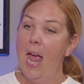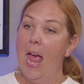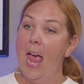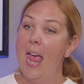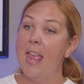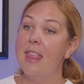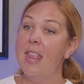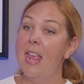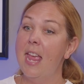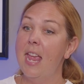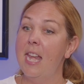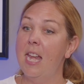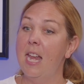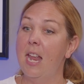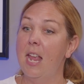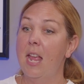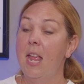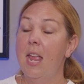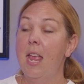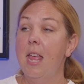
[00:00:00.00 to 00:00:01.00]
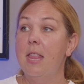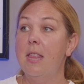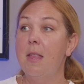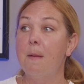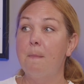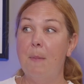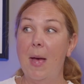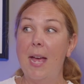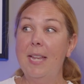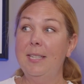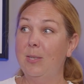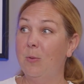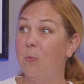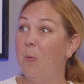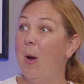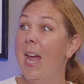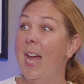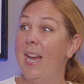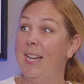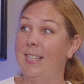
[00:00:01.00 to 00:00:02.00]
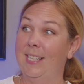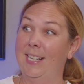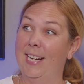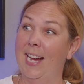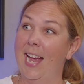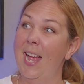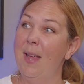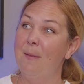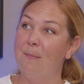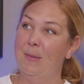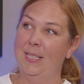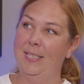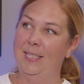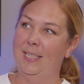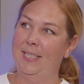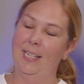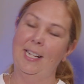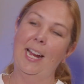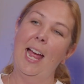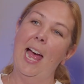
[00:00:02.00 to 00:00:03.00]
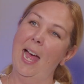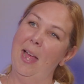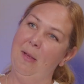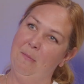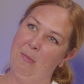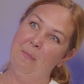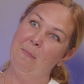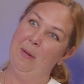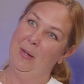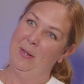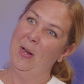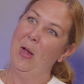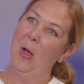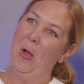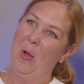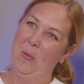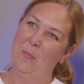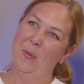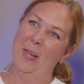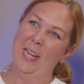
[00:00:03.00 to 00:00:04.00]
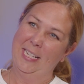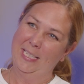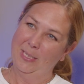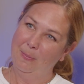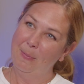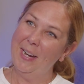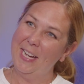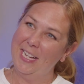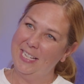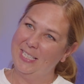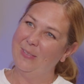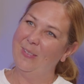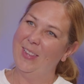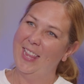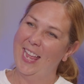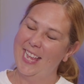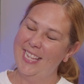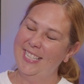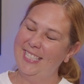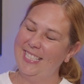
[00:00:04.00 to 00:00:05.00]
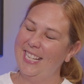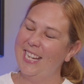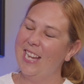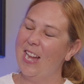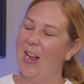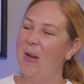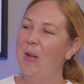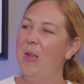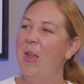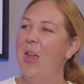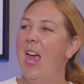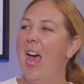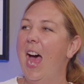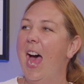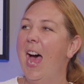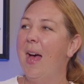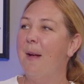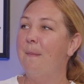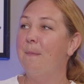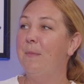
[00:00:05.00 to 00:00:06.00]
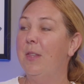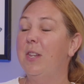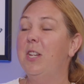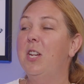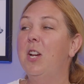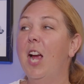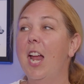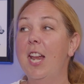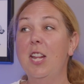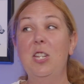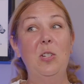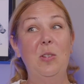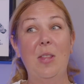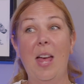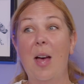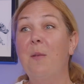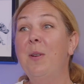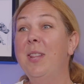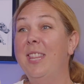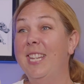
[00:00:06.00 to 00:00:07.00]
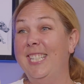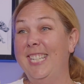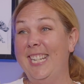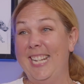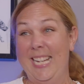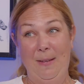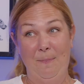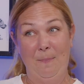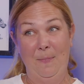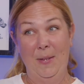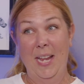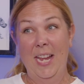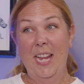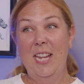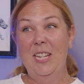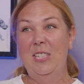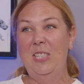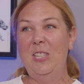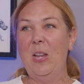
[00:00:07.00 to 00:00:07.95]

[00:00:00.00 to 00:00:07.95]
And then the best way to come is to come and build a home and experience right. with us. You know, um, you got to do that with a team. Yeah.